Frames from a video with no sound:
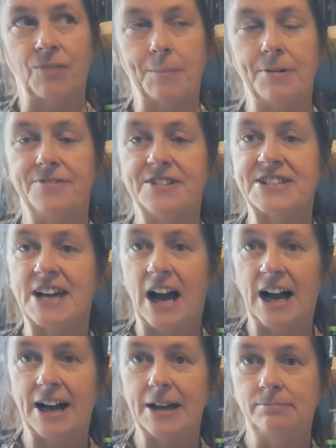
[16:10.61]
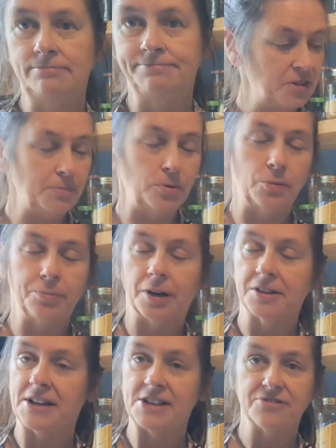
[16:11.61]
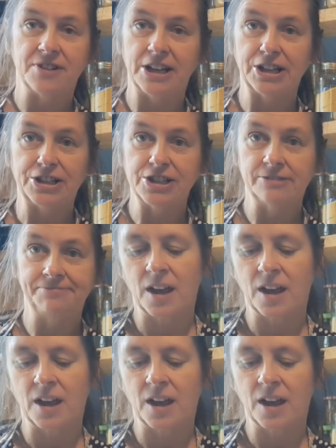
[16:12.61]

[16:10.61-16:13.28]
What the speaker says: But for time, the bought product is really good.